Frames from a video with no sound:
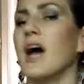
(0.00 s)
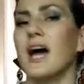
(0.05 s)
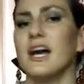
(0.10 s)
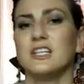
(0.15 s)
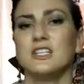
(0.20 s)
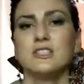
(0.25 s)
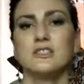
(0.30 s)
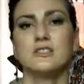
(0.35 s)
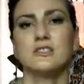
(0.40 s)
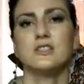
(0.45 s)

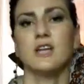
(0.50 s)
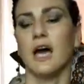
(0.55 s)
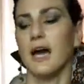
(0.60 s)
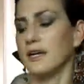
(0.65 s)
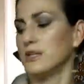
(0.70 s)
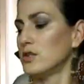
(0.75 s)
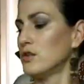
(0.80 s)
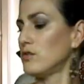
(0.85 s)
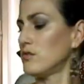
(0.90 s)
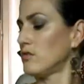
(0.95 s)
I
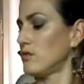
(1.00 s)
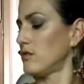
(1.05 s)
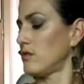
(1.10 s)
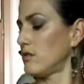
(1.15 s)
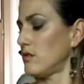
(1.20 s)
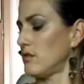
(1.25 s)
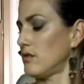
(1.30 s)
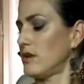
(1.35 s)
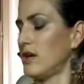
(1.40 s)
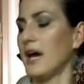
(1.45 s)

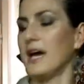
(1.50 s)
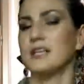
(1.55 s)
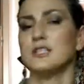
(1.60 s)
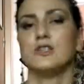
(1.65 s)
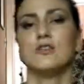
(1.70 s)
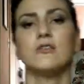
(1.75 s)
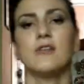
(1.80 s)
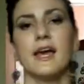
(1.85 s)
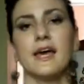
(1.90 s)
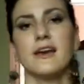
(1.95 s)

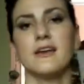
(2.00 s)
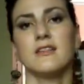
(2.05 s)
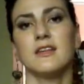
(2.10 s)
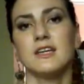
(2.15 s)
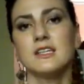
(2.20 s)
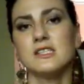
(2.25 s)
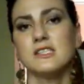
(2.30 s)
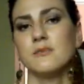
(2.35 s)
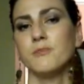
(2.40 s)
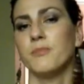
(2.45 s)
do like
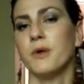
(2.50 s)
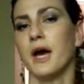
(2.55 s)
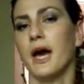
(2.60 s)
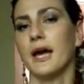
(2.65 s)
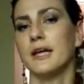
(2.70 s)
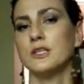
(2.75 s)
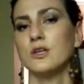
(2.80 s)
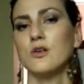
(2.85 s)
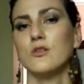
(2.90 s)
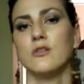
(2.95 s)
this, but
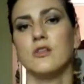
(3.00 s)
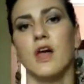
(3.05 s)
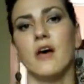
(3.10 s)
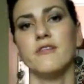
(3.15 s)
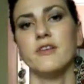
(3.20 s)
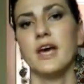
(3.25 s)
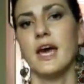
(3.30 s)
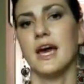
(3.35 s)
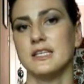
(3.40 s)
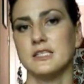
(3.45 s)
I don't
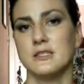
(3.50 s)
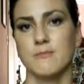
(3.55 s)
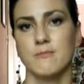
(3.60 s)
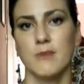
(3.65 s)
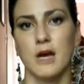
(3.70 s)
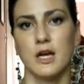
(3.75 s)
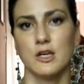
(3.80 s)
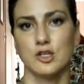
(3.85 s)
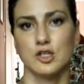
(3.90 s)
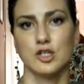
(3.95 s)
love as
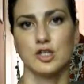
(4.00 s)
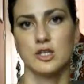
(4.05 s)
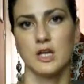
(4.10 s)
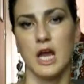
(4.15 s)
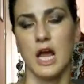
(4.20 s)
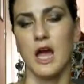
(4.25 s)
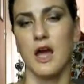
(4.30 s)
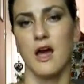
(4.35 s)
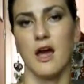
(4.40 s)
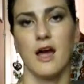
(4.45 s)
much.
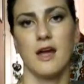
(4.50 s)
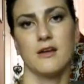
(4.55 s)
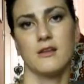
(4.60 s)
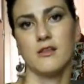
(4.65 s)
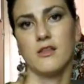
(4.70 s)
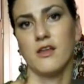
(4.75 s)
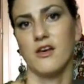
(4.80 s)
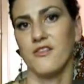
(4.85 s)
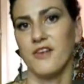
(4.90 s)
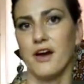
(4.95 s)
I
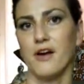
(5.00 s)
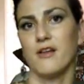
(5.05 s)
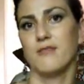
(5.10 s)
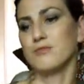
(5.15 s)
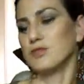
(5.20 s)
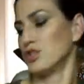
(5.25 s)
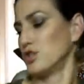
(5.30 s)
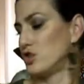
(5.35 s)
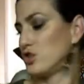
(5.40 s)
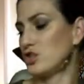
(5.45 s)
love how
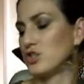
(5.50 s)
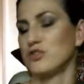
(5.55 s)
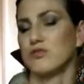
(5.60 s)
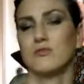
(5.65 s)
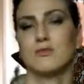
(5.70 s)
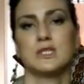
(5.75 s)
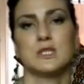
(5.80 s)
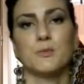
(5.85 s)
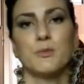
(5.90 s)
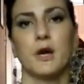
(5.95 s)
I'm just
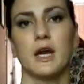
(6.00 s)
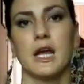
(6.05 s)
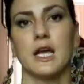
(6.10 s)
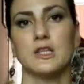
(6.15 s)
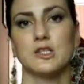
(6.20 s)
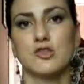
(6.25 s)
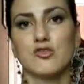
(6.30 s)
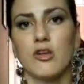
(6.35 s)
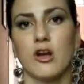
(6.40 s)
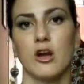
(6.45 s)
spraying
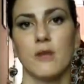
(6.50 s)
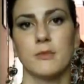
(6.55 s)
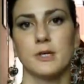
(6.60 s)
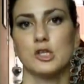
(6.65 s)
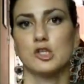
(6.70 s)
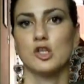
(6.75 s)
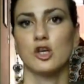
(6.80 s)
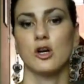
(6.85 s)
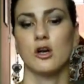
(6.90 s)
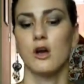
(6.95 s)
it straight on my
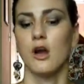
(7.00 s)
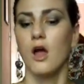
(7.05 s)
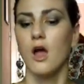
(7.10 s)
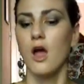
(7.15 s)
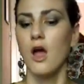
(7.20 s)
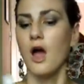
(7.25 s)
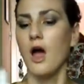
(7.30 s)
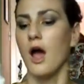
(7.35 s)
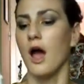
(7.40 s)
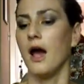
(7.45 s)
shirt.
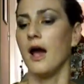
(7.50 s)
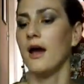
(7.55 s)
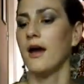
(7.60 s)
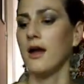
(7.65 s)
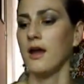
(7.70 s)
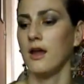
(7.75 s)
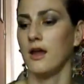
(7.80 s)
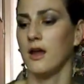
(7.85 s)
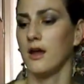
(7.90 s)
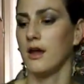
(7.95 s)

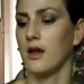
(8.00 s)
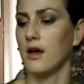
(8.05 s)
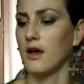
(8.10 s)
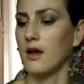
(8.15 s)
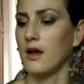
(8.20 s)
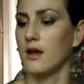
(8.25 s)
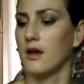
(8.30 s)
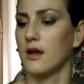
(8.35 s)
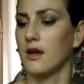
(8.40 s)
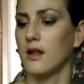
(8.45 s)
I
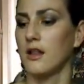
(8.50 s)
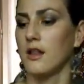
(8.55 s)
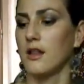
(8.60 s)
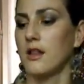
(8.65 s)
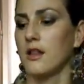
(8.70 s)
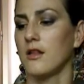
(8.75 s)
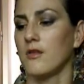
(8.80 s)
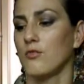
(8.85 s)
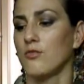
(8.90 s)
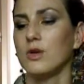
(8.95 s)

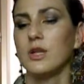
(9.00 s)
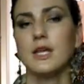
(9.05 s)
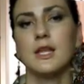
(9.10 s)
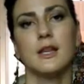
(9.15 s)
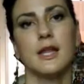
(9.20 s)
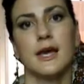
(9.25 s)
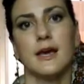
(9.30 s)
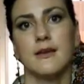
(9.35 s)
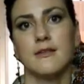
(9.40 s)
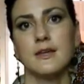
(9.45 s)
really
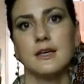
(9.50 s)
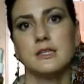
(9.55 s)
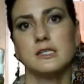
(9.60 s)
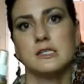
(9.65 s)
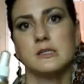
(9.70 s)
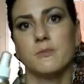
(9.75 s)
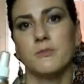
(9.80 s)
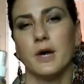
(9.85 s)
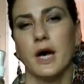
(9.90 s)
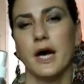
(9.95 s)
like this,
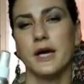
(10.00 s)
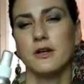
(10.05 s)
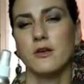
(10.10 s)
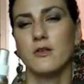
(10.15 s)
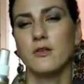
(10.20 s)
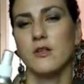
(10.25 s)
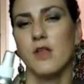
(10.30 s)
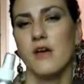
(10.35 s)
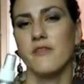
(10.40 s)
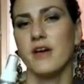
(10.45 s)
but I
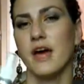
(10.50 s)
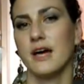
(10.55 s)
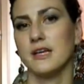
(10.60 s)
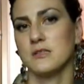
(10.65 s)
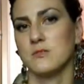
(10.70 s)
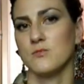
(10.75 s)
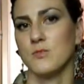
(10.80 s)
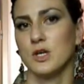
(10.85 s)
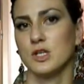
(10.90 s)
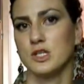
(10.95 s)
don't love it
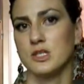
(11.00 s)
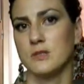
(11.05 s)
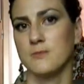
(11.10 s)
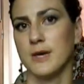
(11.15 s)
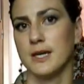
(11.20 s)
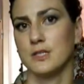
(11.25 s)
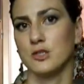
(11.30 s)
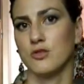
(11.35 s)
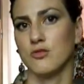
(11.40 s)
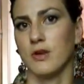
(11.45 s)
as much as
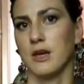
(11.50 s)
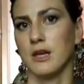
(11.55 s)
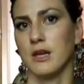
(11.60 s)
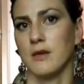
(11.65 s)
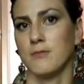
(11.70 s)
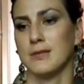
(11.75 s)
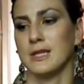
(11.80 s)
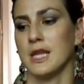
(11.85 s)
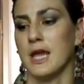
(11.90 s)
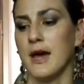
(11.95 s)
my
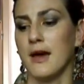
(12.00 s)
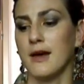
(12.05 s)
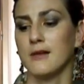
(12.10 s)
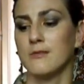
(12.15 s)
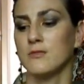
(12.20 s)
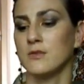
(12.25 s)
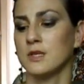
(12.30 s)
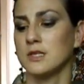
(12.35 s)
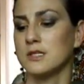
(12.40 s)
Geranium and Lime.